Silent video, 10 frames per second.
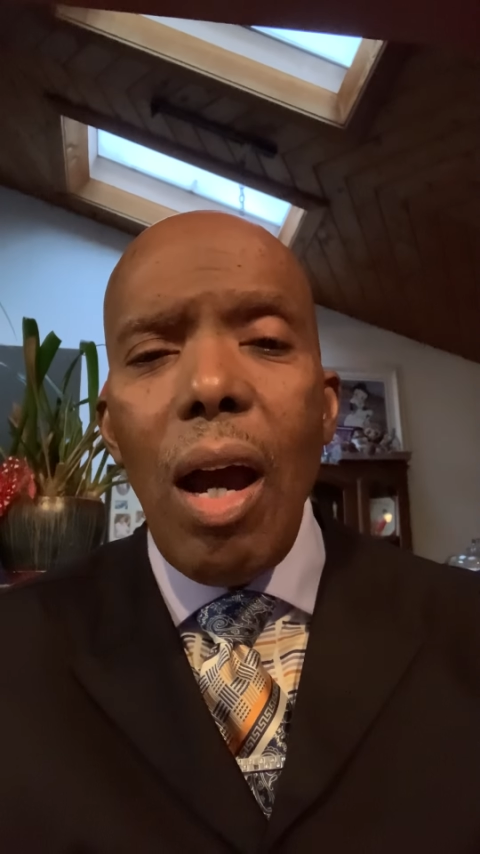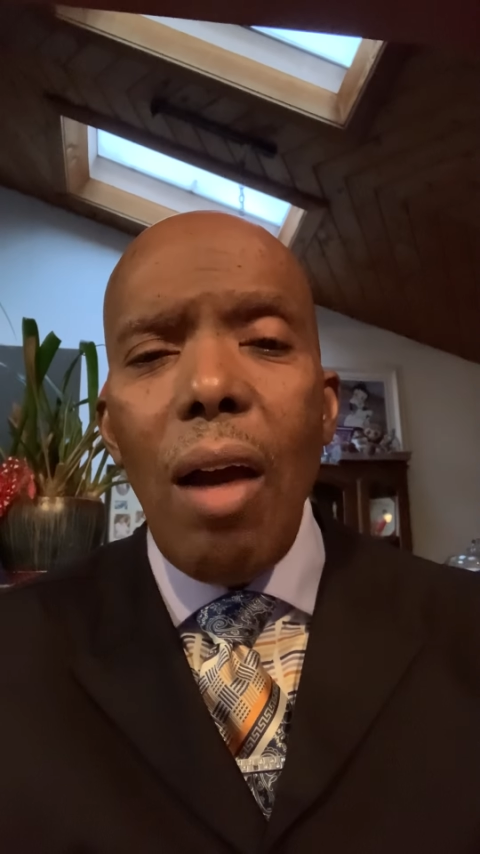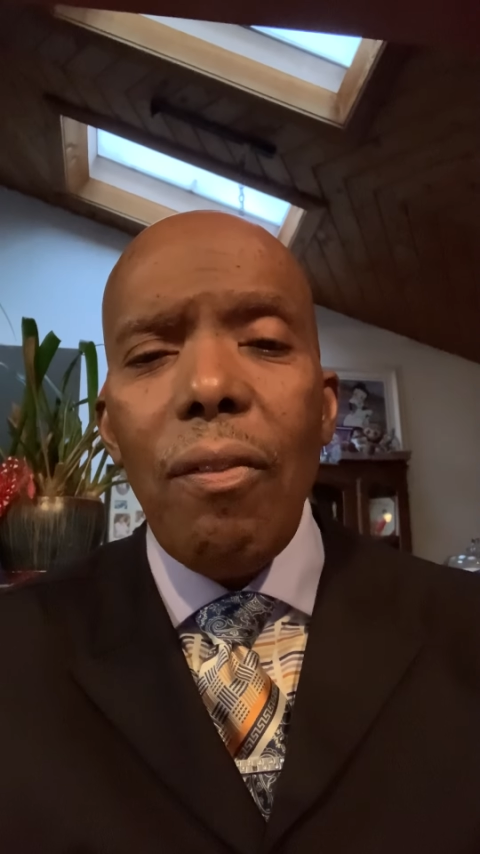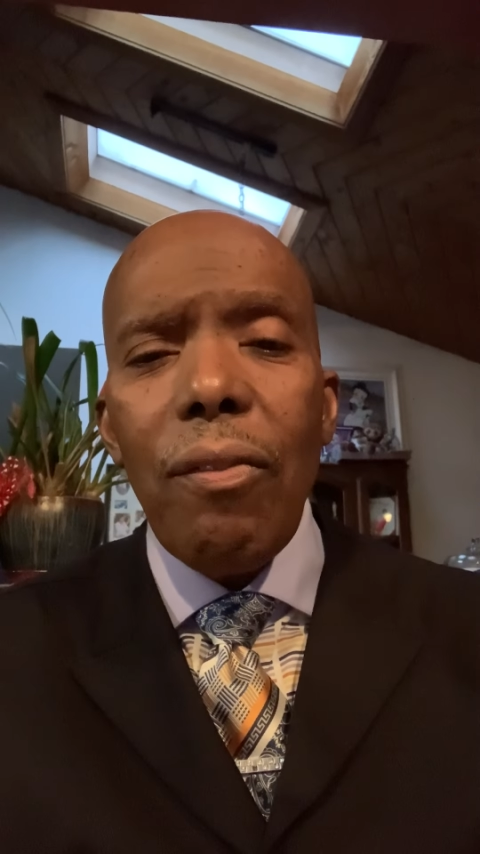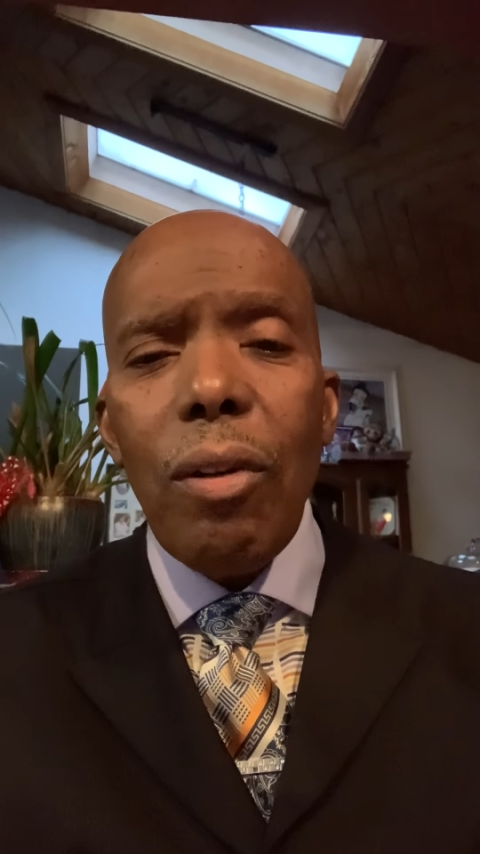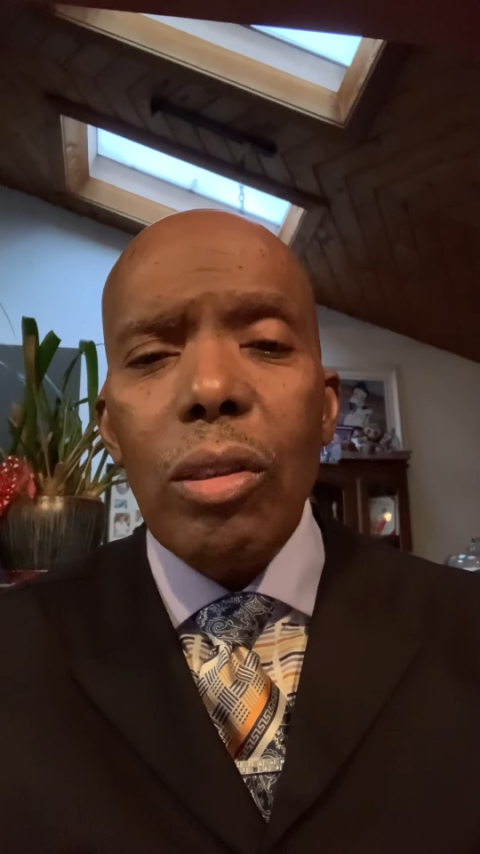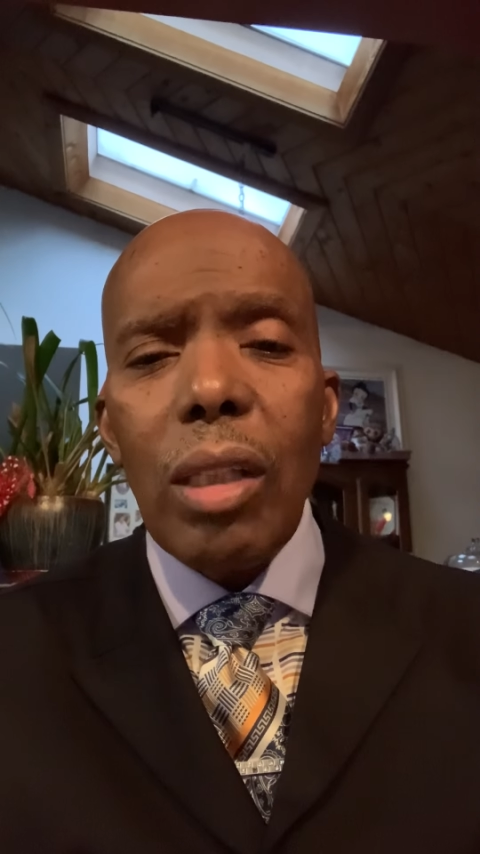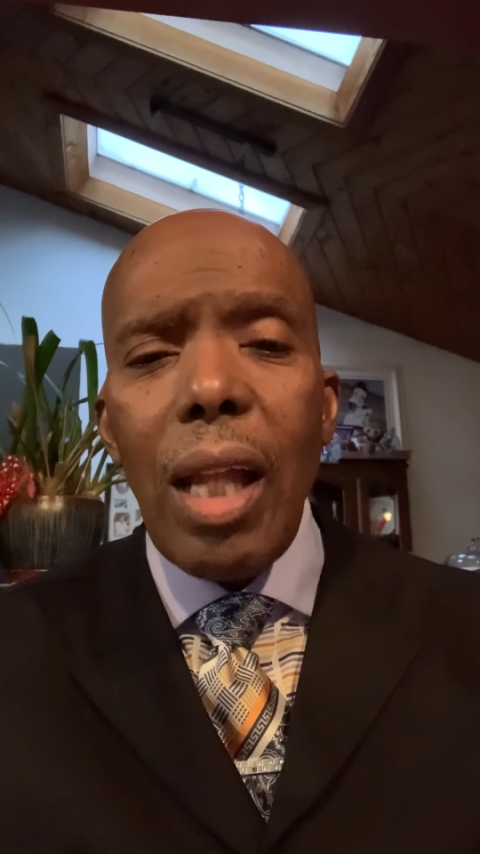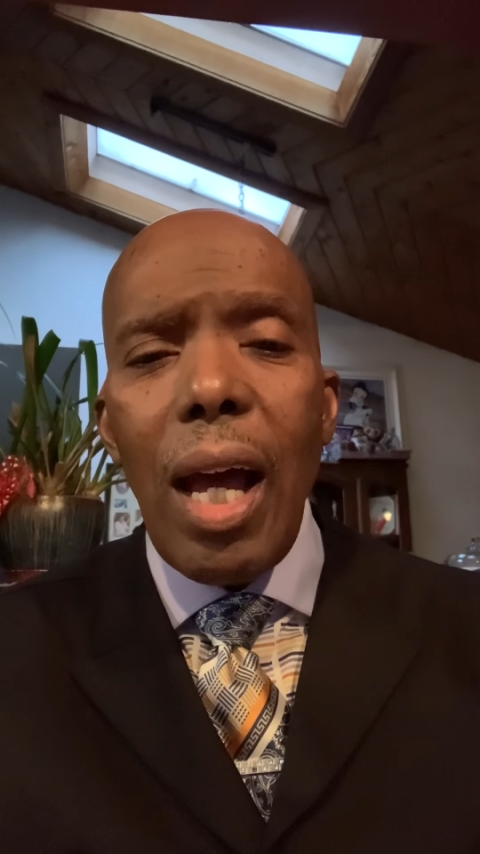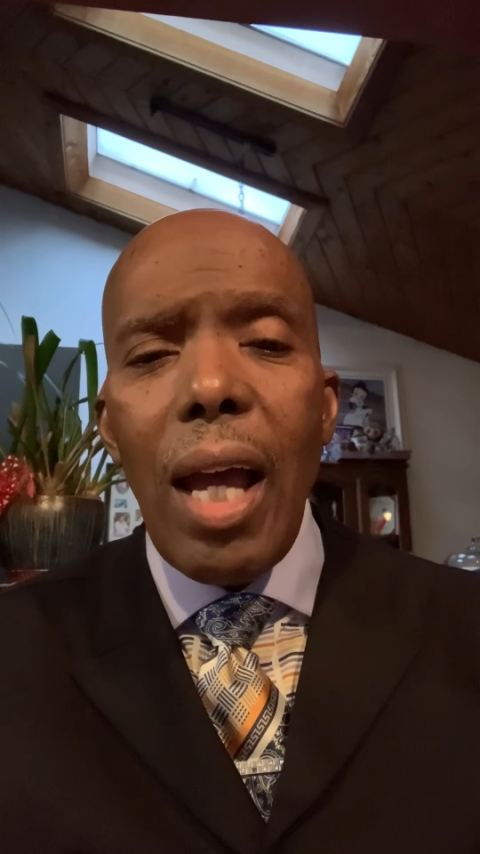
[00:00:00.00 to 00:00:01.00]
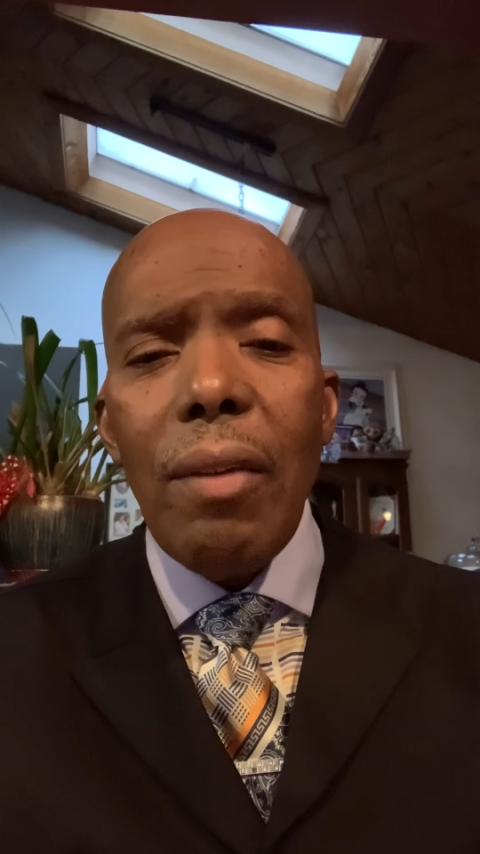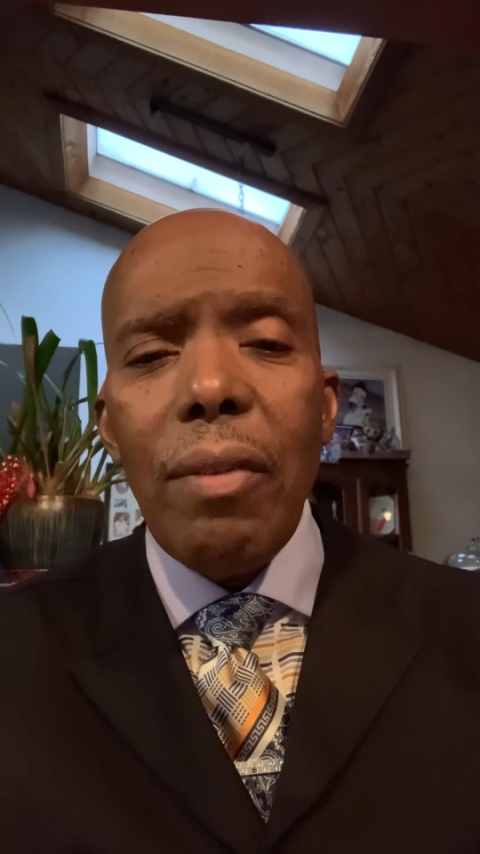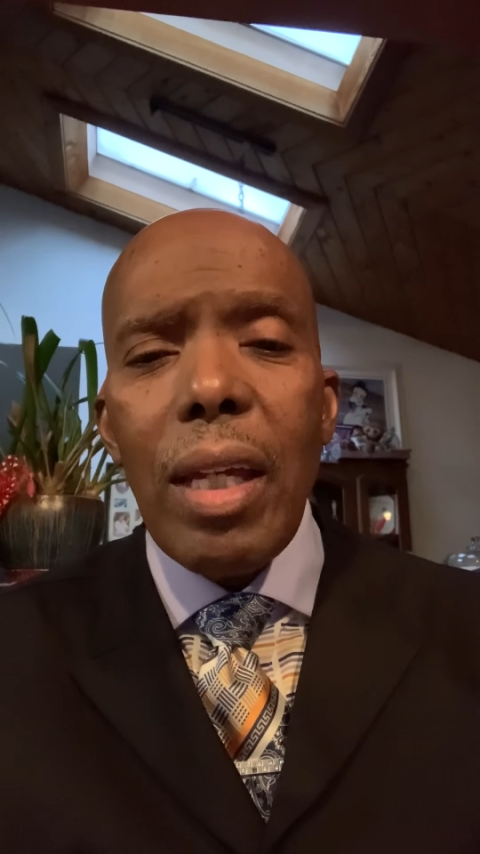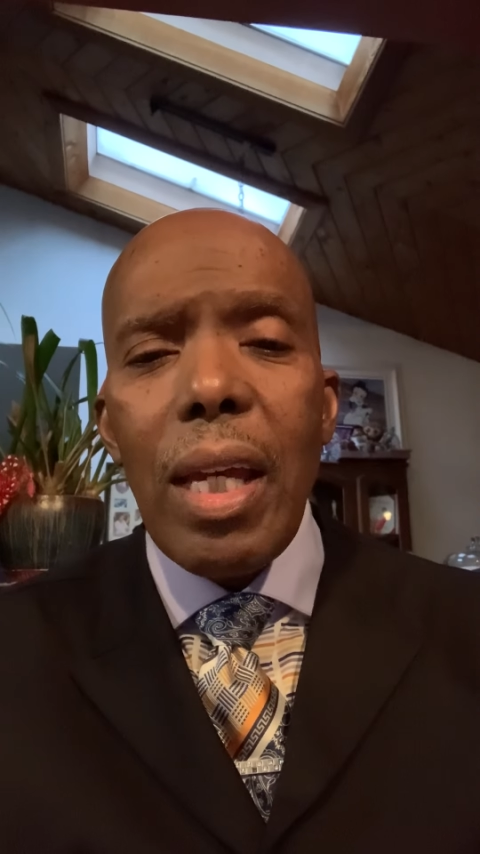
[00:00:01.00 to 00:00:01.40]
our first live